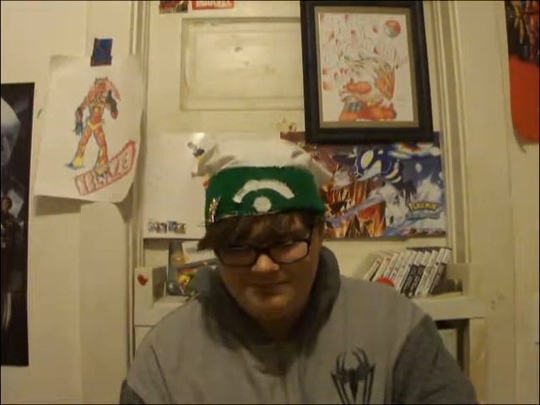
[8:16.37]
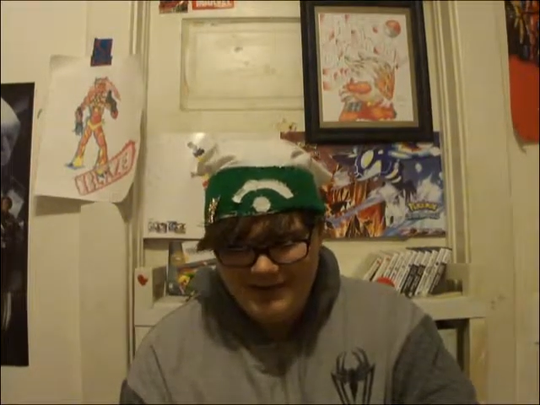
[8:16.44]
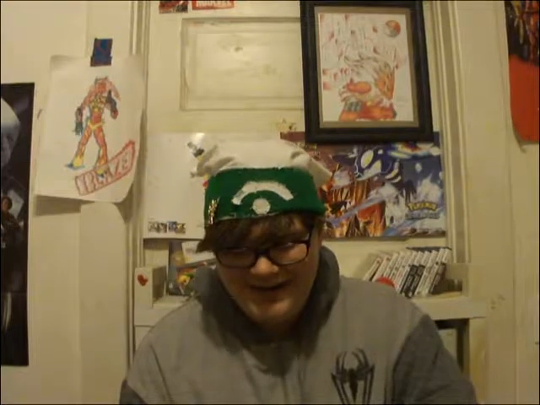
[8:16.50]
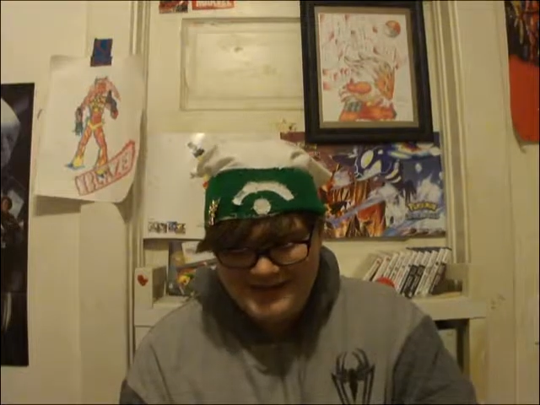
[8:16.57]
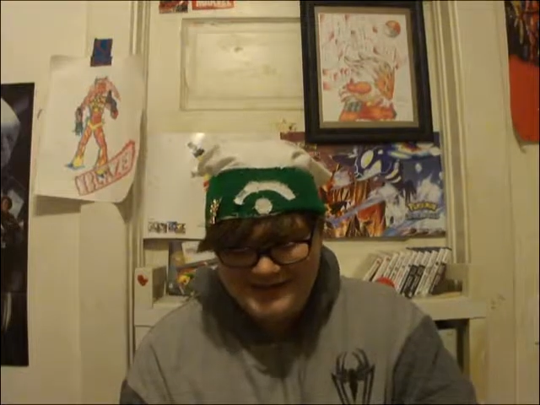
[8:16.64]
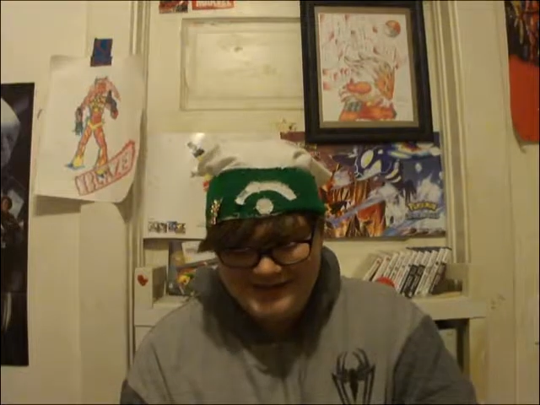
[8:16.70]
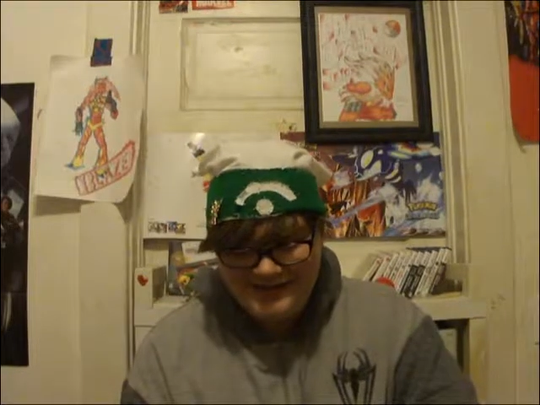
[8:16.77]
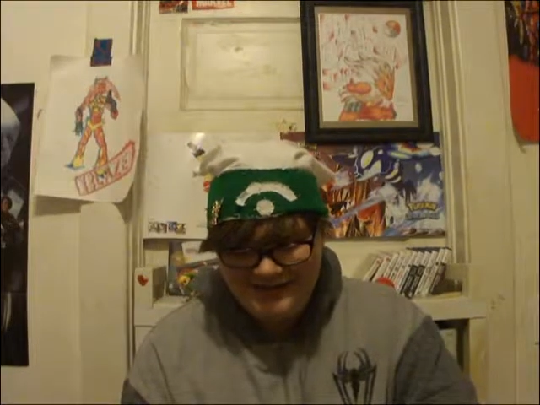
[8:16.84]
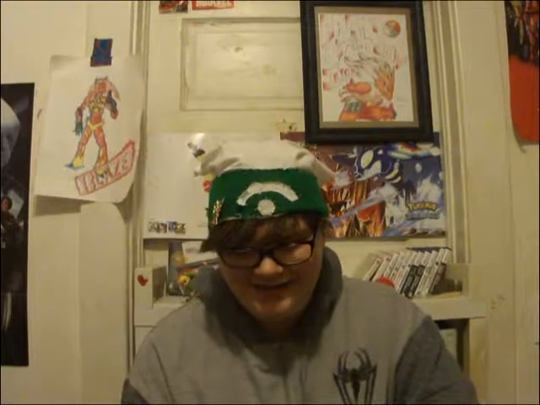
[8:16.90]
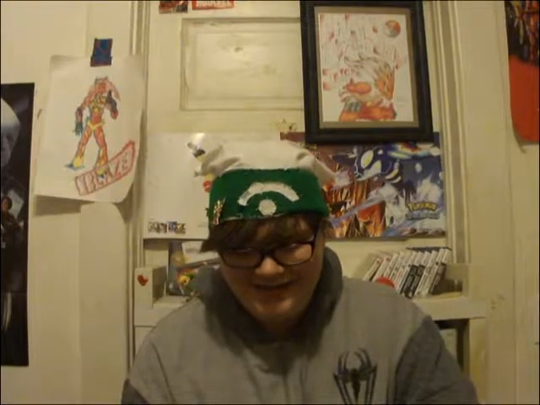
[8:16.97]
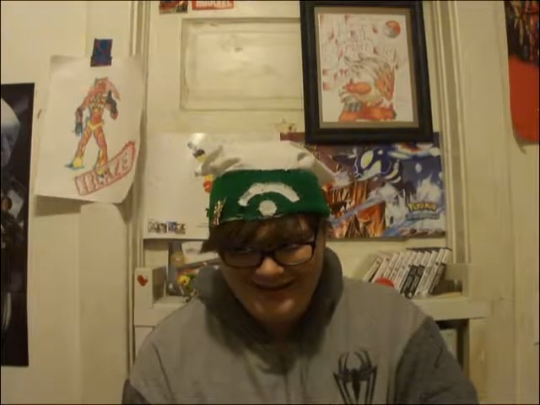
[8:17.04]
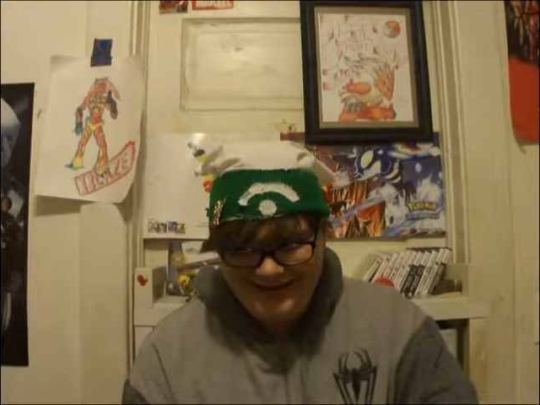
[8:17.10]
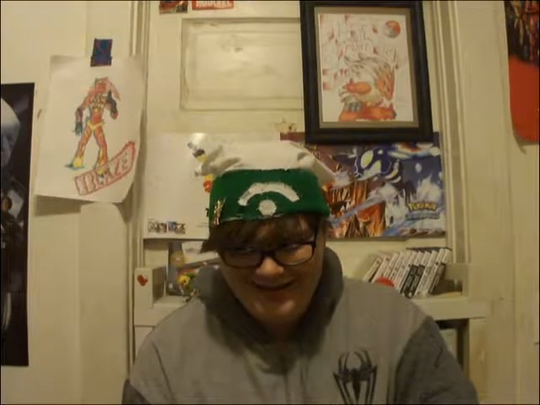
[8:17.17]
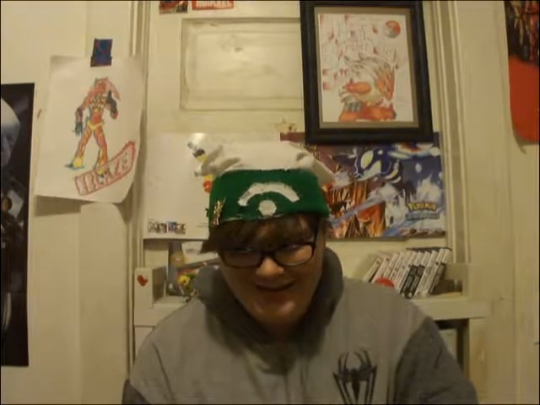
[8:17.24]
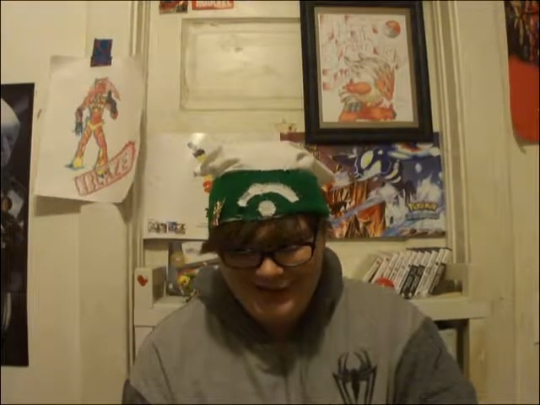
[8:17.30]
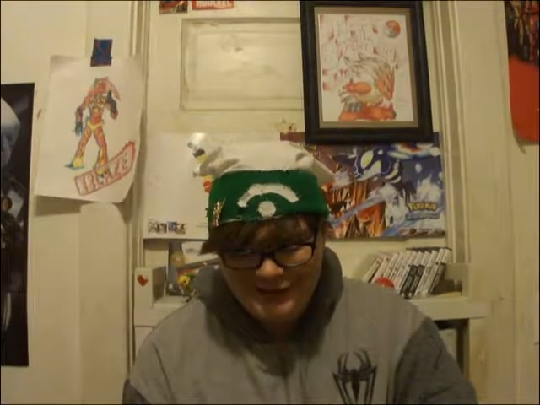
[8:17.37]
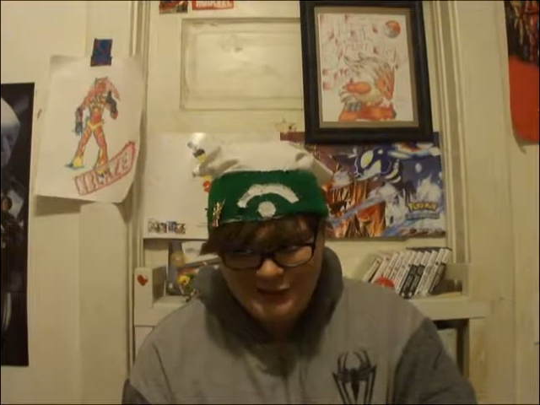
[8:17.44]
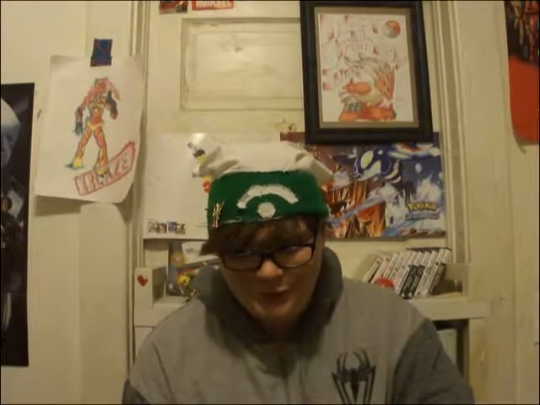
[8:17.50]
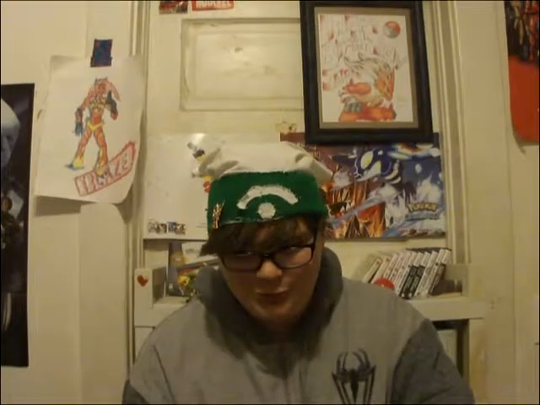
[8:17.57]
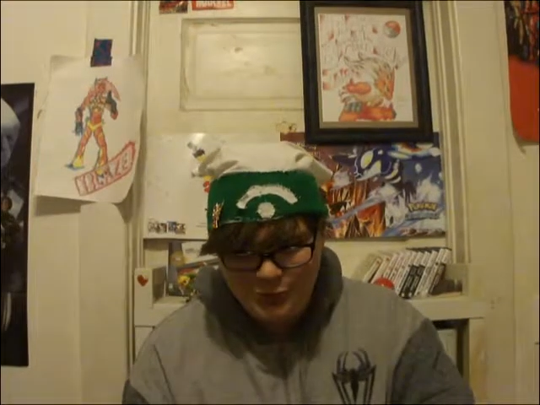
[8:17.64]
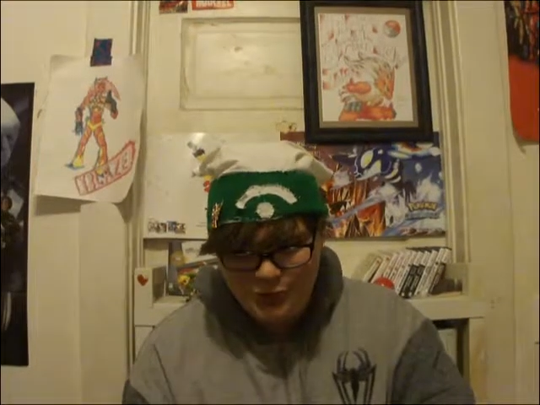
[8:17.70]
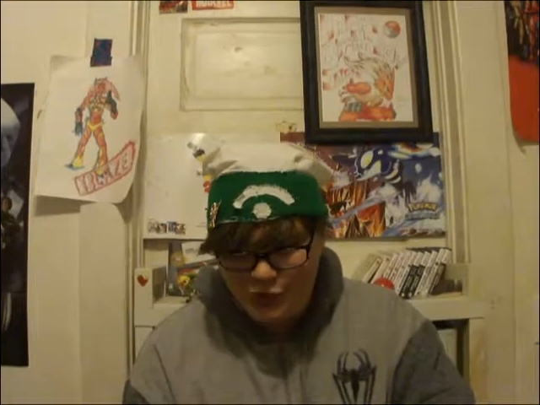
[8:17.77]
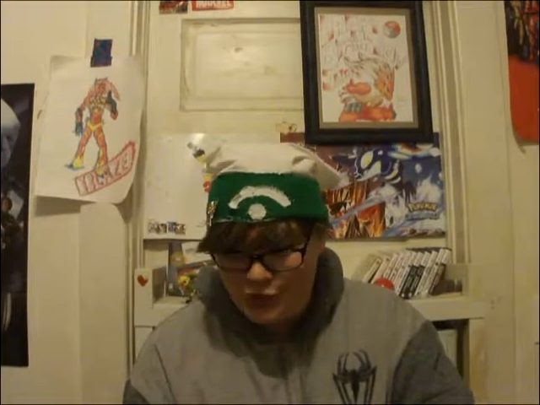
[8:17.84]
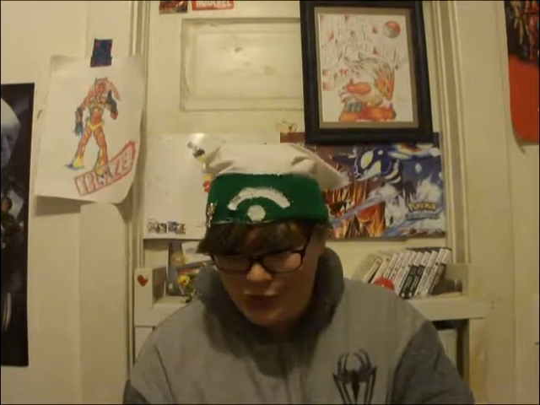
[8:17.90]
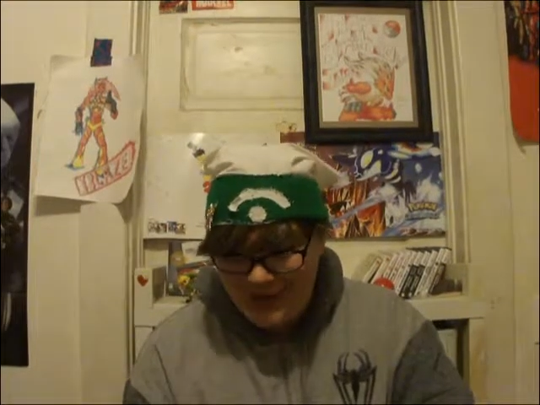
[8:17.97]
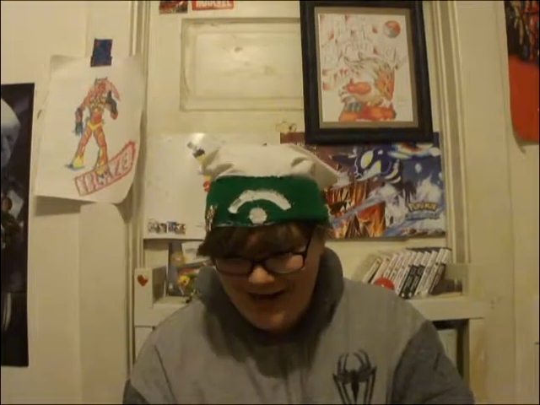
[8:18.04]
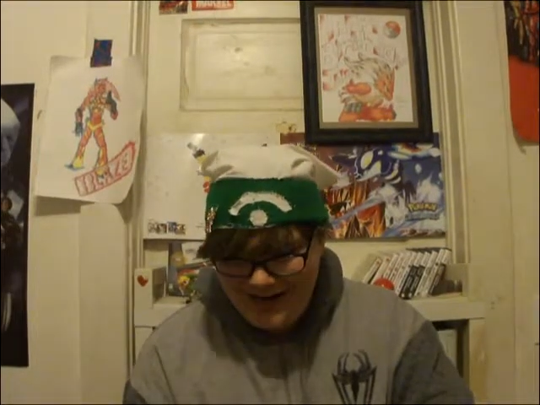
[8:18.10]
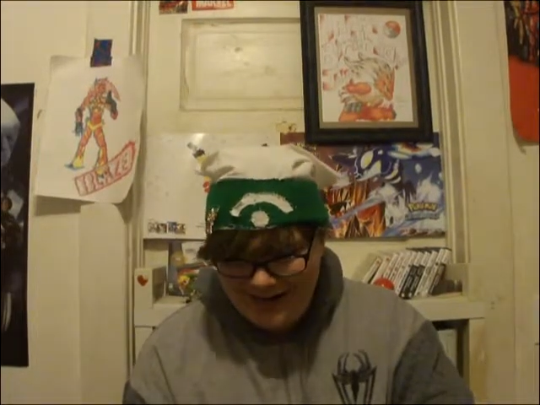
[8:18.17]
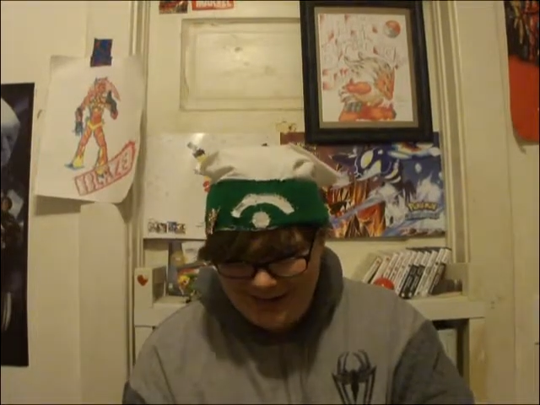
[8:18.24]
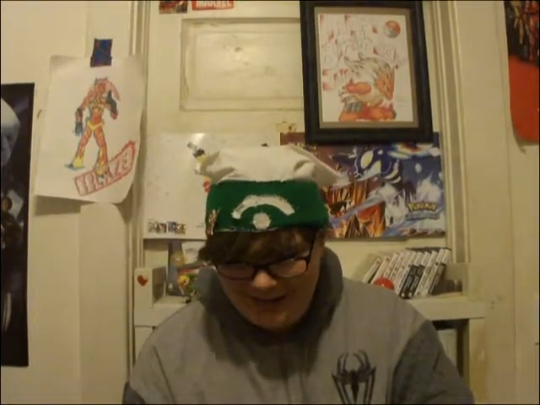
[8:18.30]
basically an actual
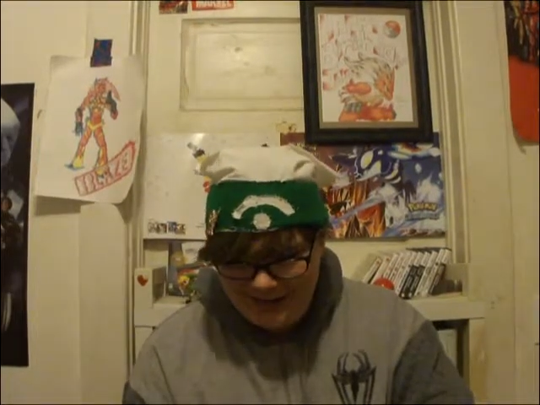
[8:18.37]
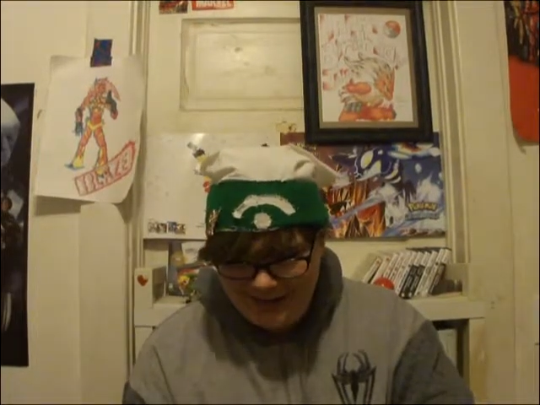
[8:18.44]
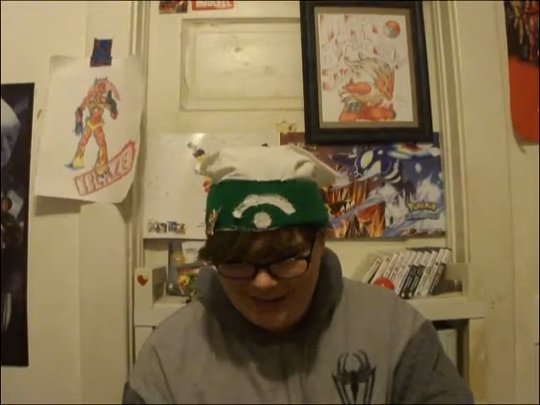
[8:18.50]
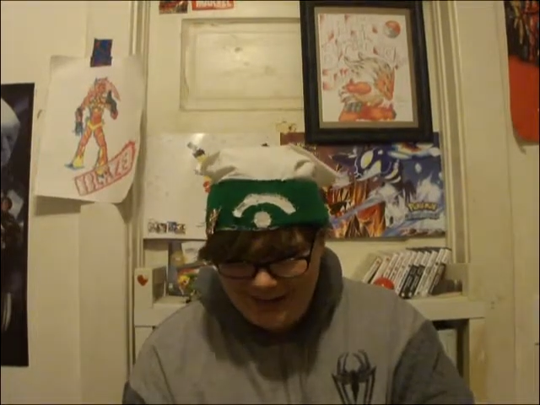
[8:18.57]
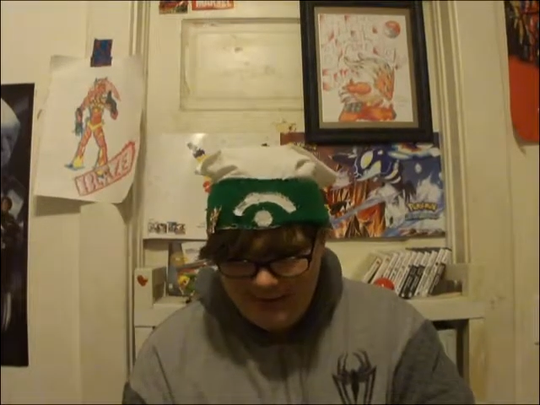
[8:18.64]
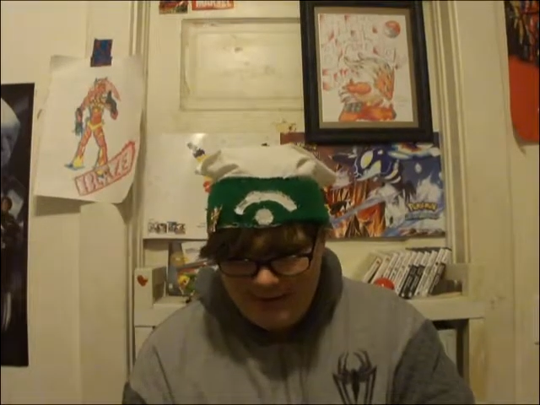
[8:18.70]
dragon.